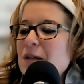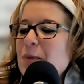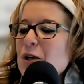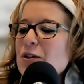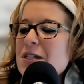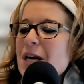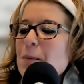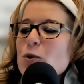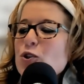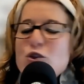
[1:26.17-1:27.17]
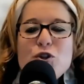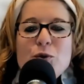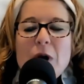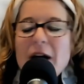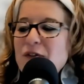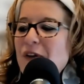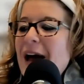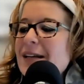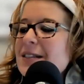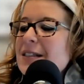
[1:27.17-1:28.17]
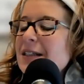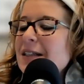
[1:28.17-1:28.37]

but your disciples do not fast?"